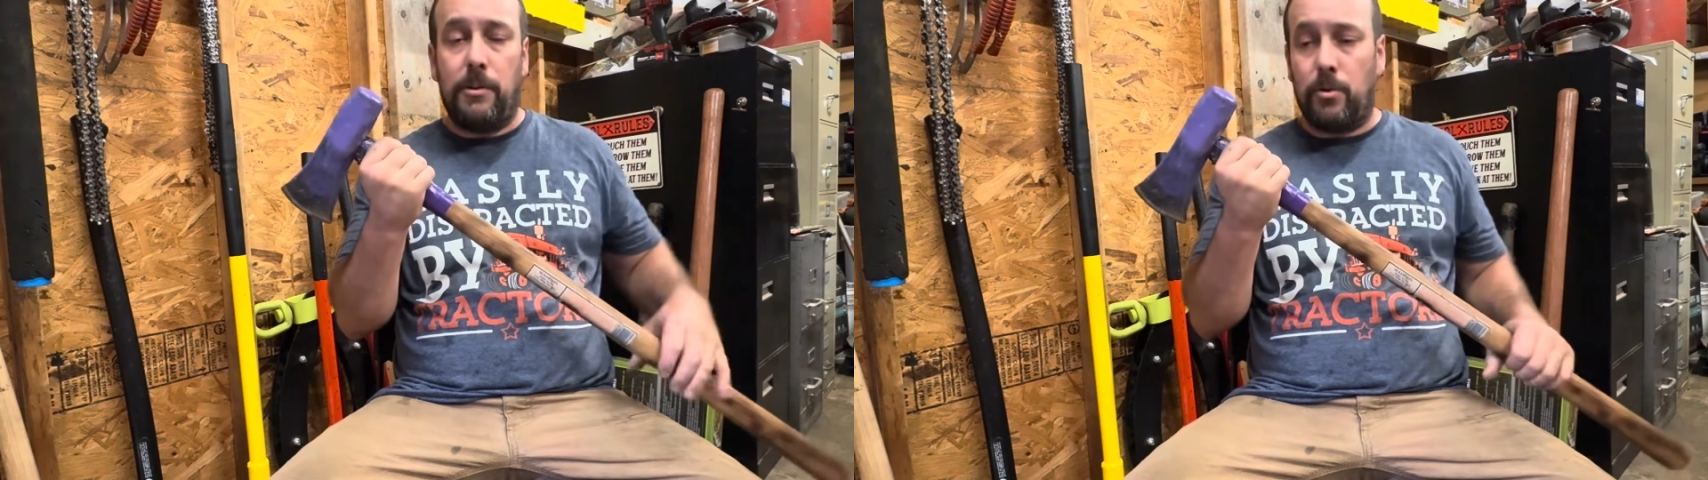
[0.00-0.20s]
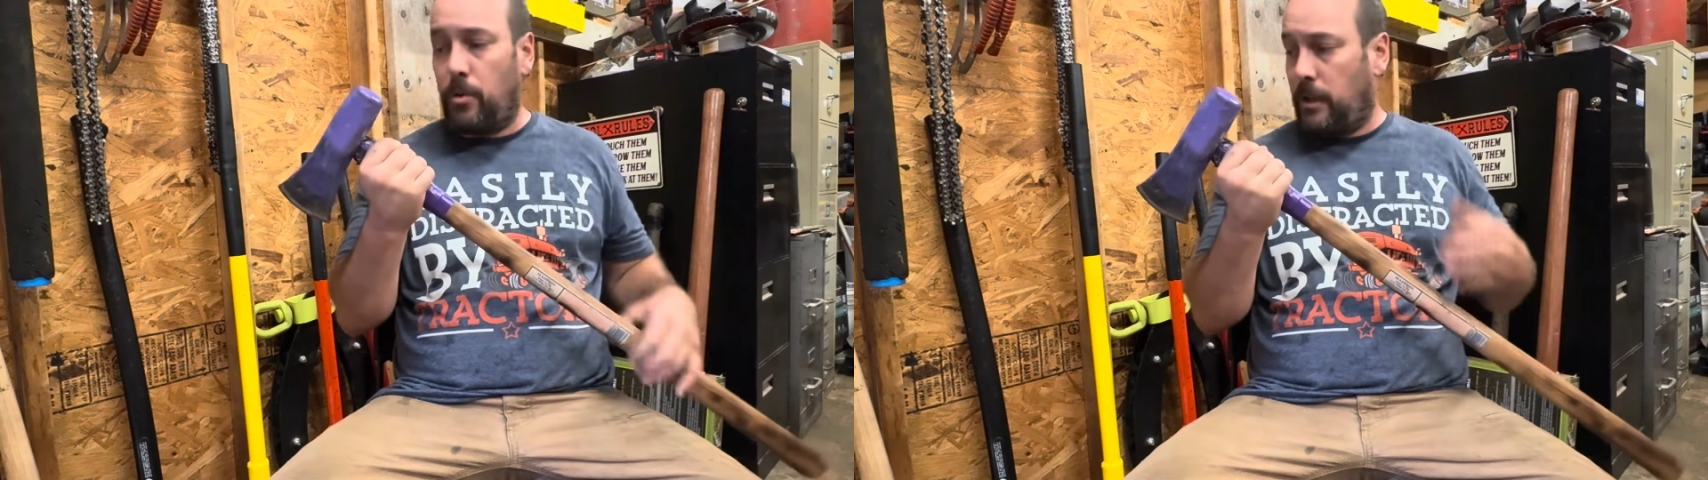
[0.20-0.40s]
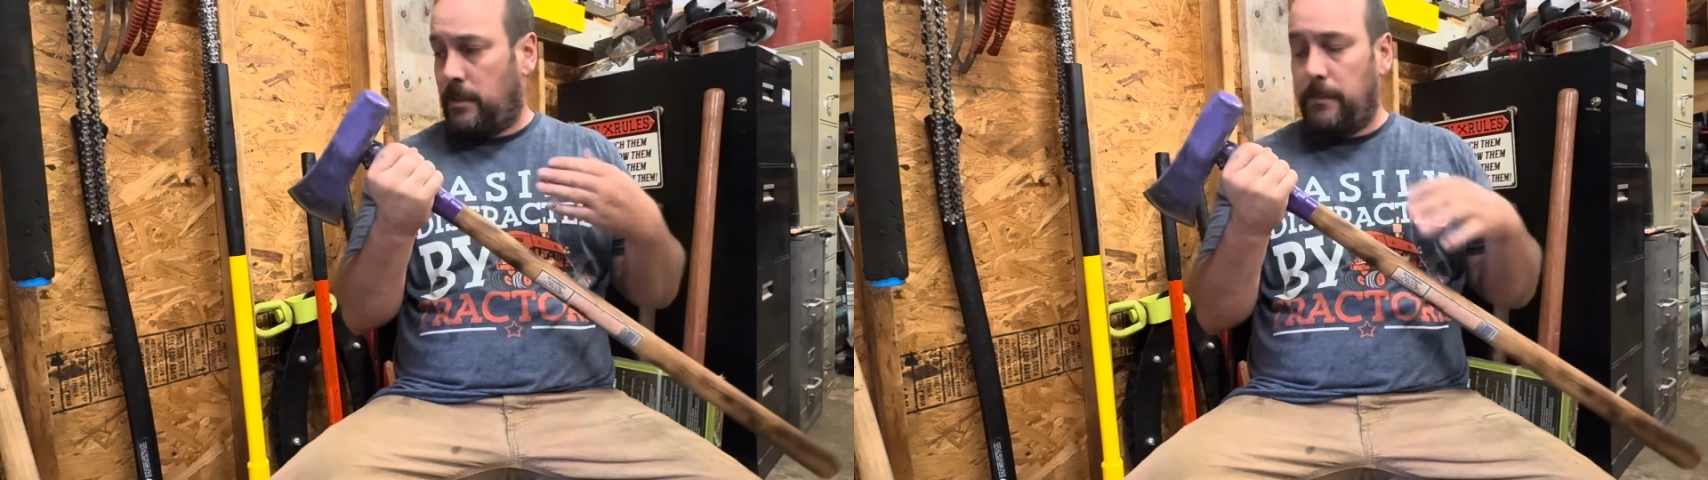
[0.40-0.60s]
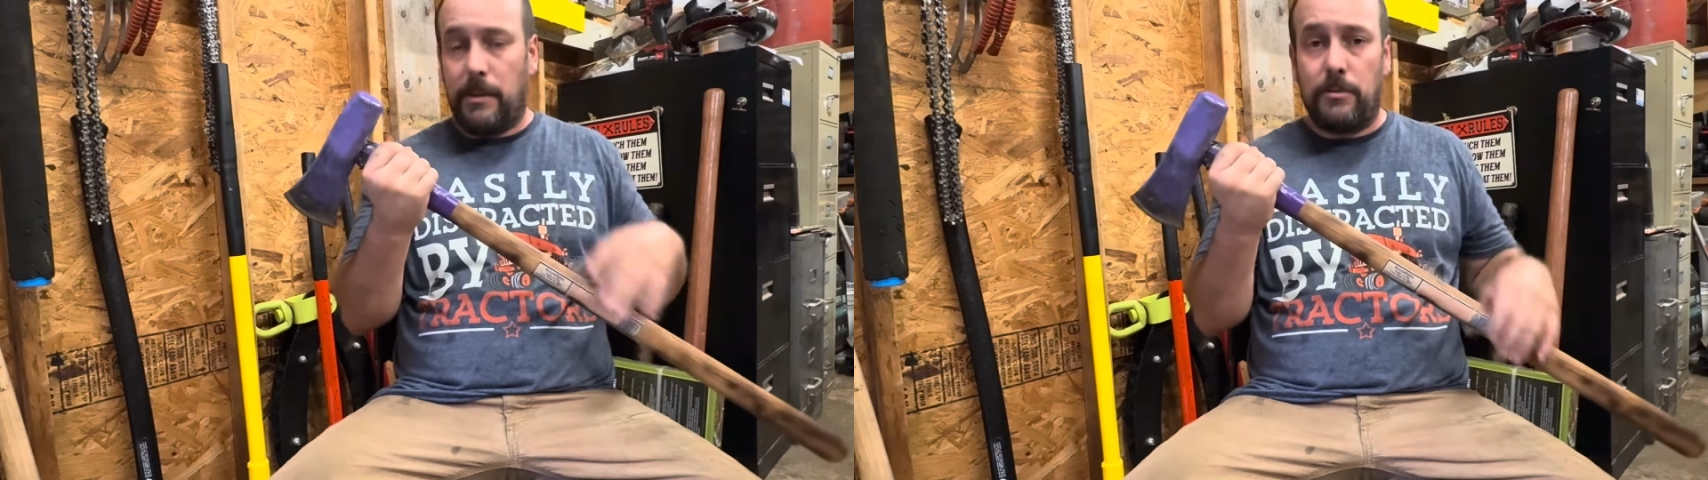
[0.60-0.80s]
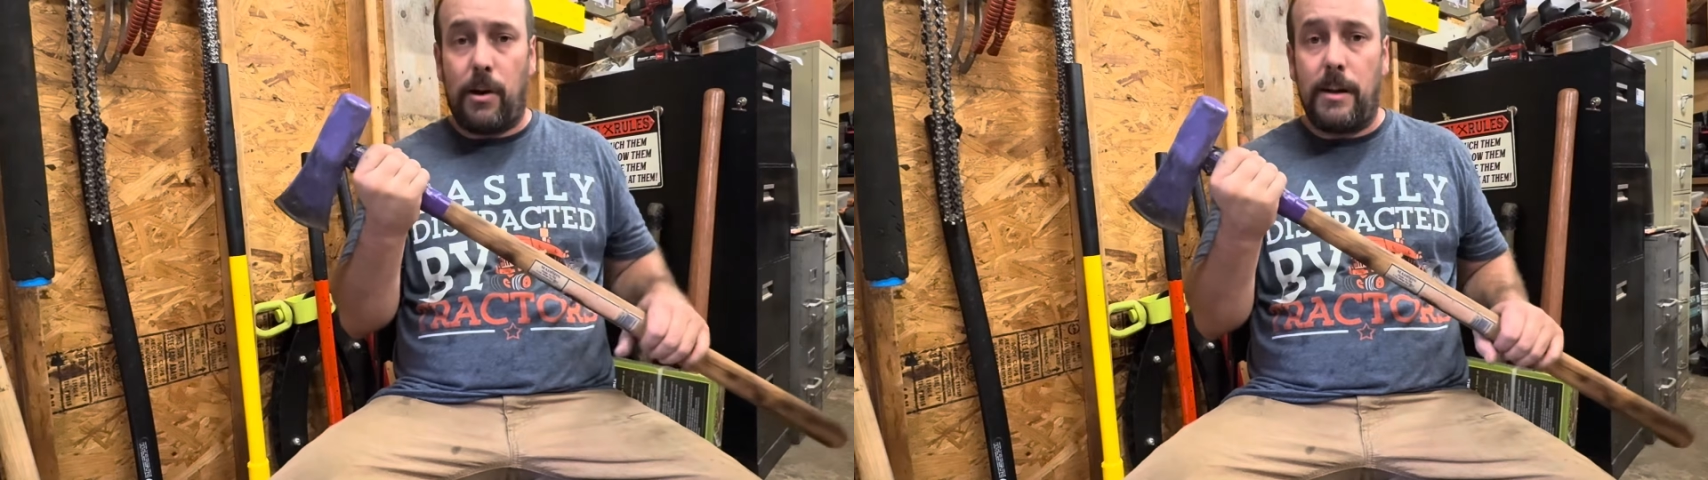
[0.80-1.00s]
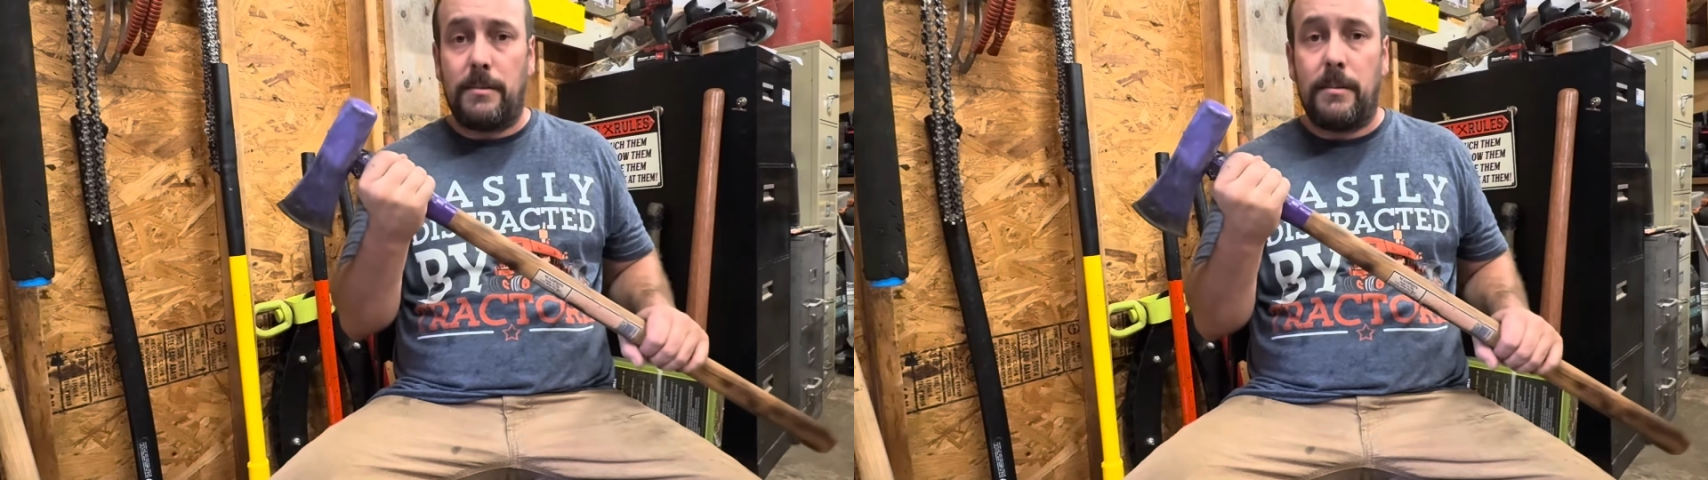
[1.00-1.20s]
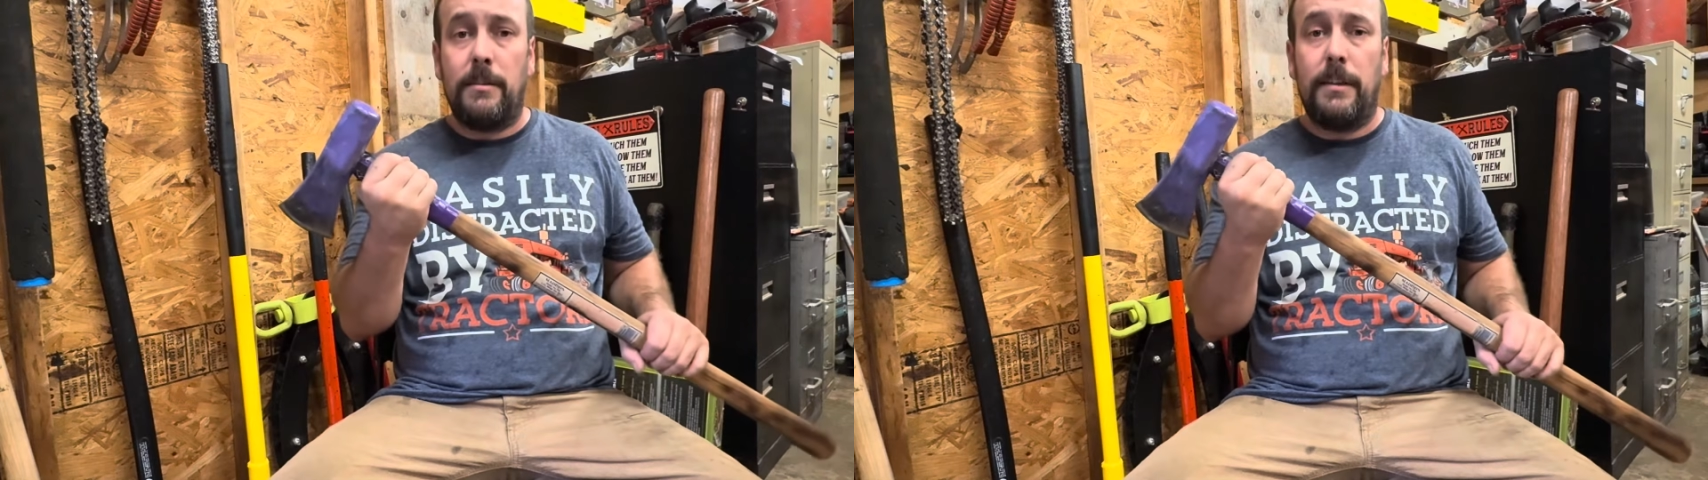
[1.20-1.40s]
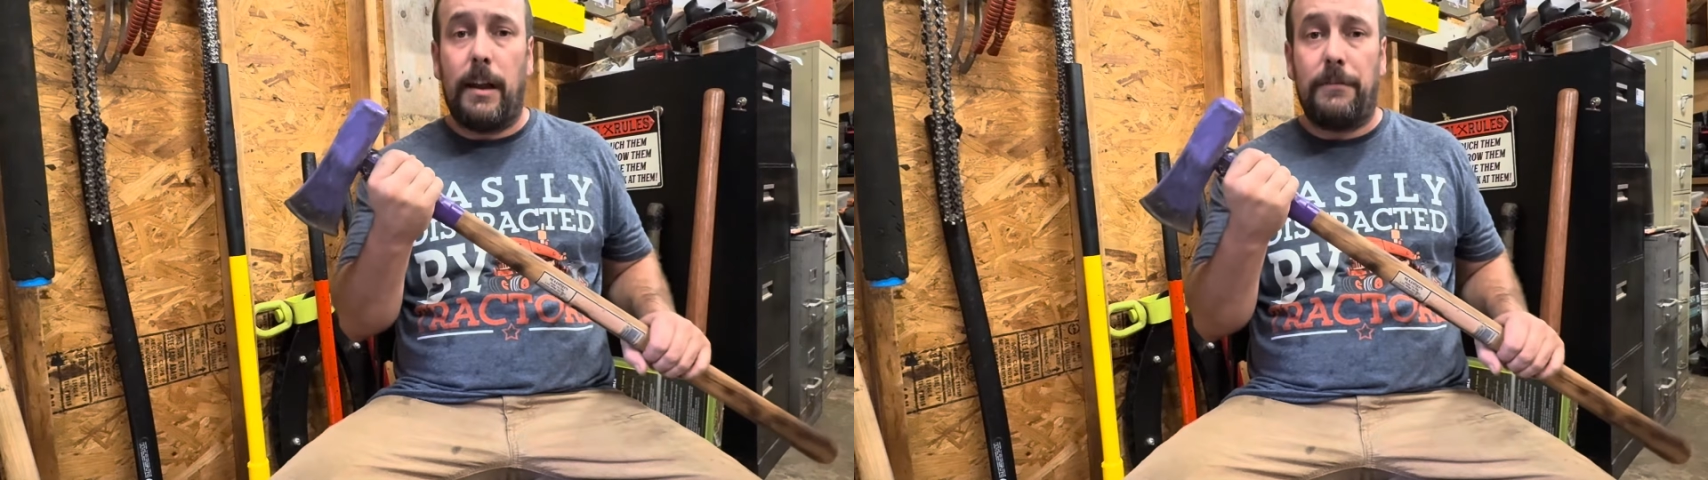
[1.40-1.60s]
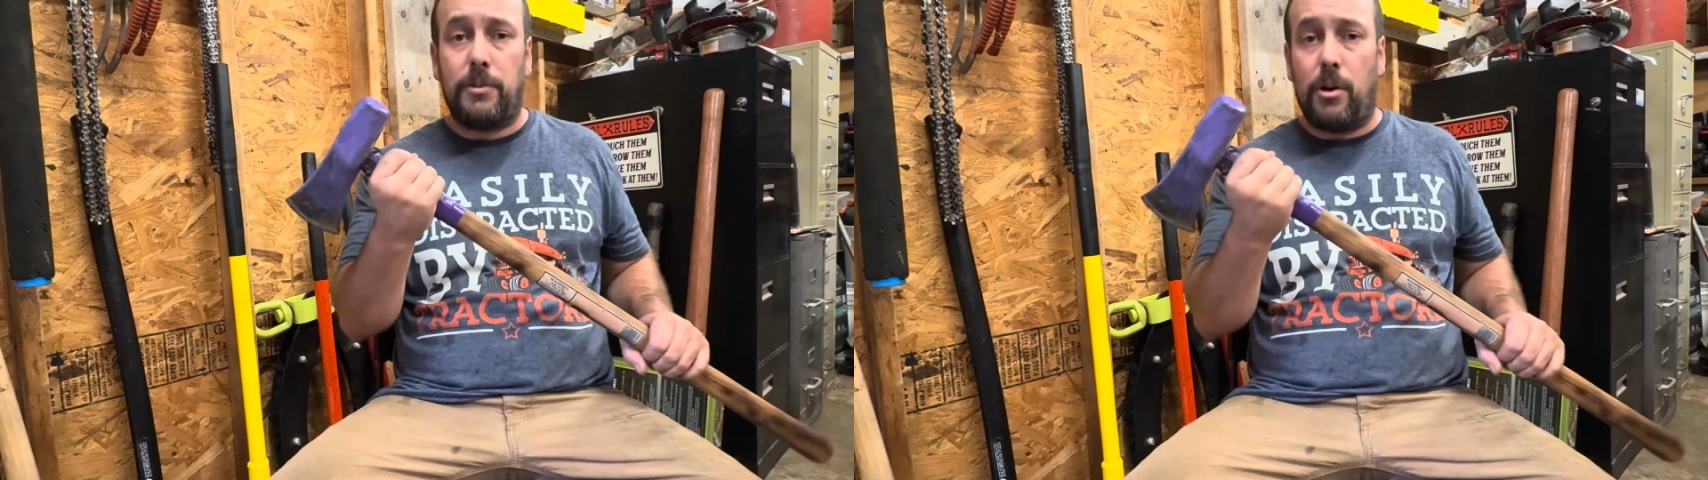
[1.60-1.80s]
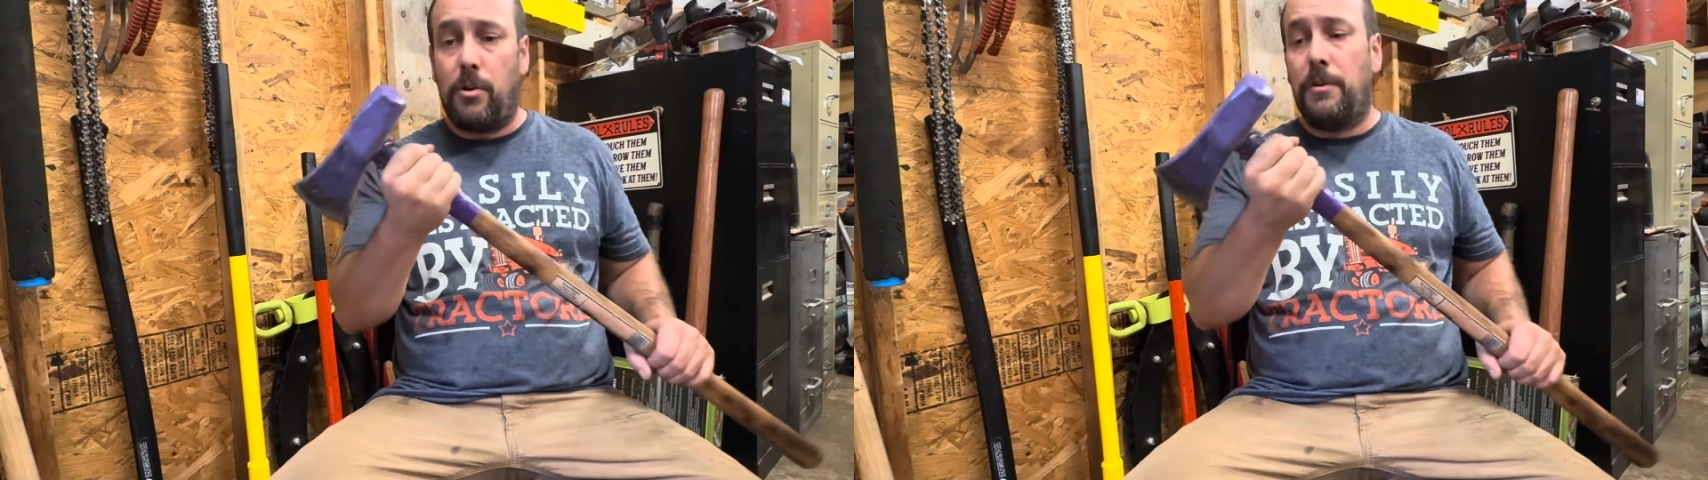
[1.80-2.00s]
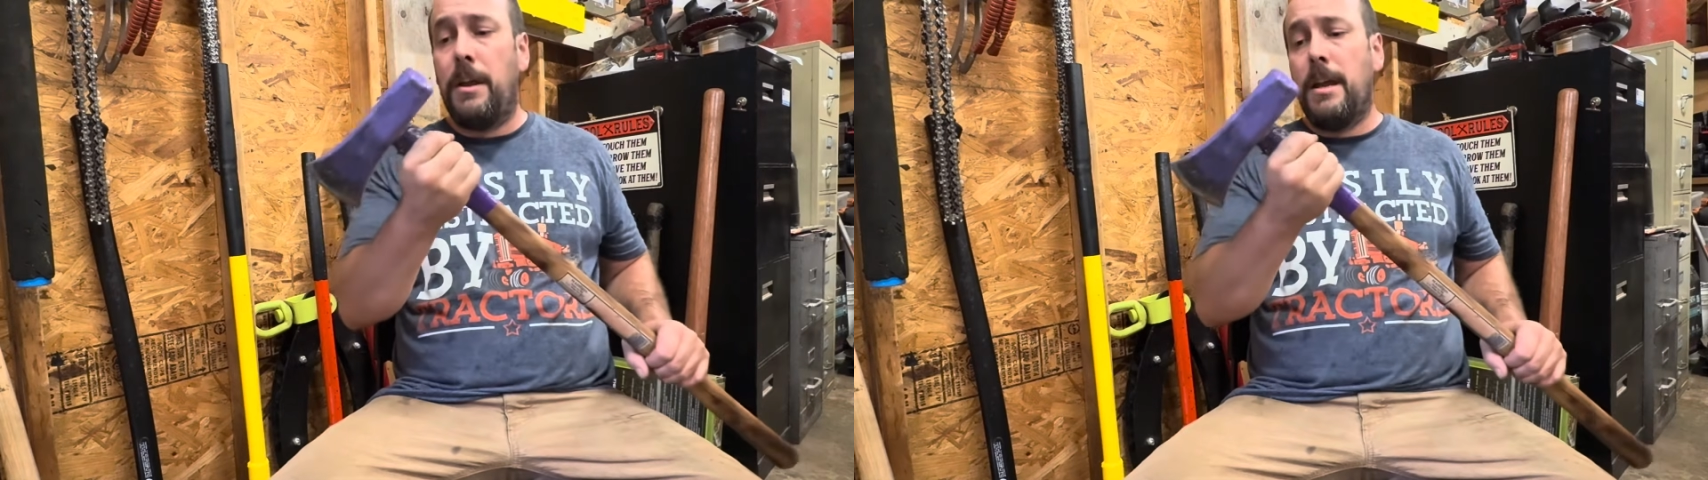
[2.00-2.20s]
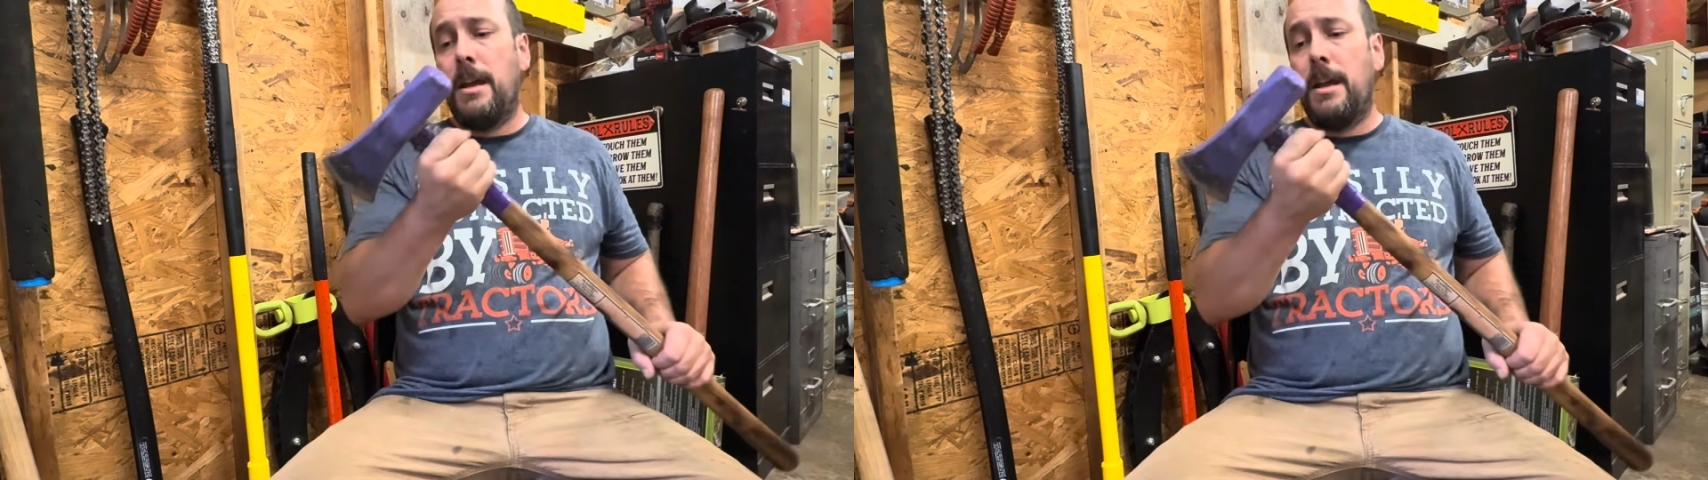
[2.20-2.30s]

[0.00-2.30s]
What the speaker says: tool like some of the Sotz that I've shown.